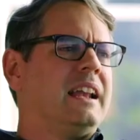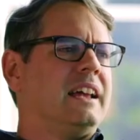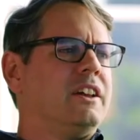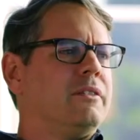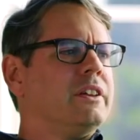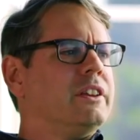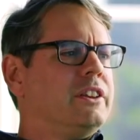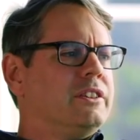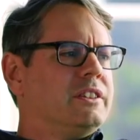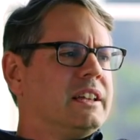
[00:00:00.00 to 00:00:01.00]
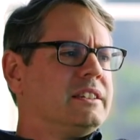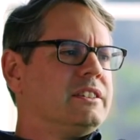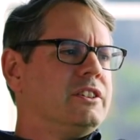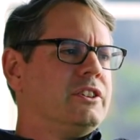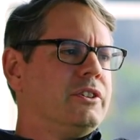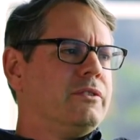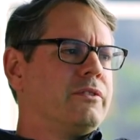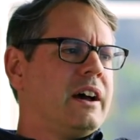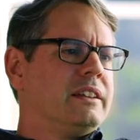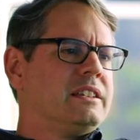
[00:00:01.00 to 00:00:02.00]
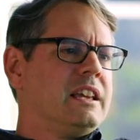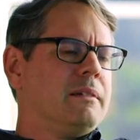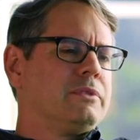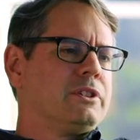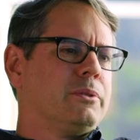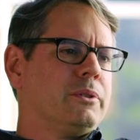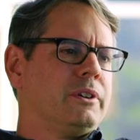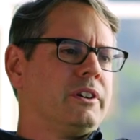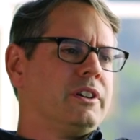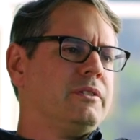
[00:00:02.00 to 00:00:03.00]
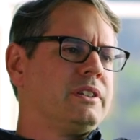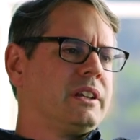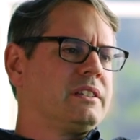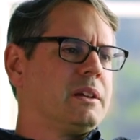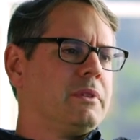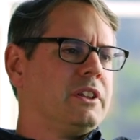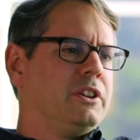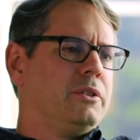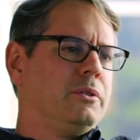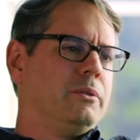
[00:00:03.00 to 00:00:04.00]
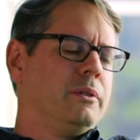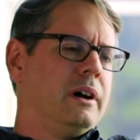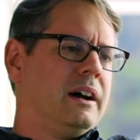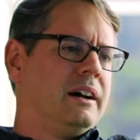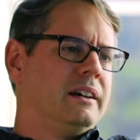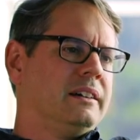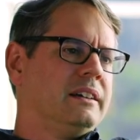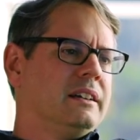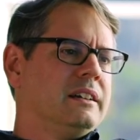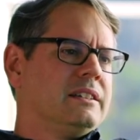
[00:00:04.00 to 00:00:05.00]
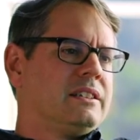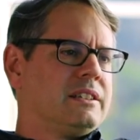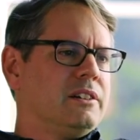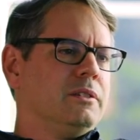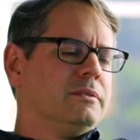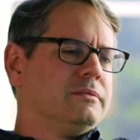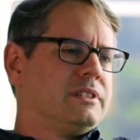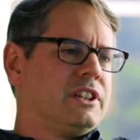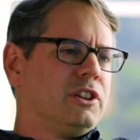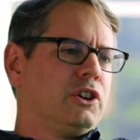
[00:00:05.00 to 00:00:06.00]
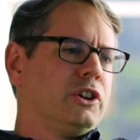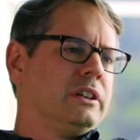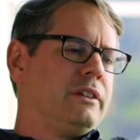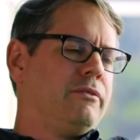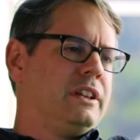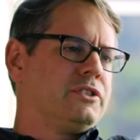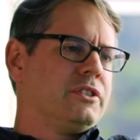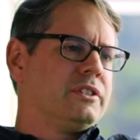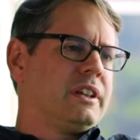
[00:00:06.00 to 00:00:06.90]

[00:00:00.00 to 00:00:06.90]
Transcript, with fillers: And I know that that you've got teams who are using some of the new. Uh, still still early features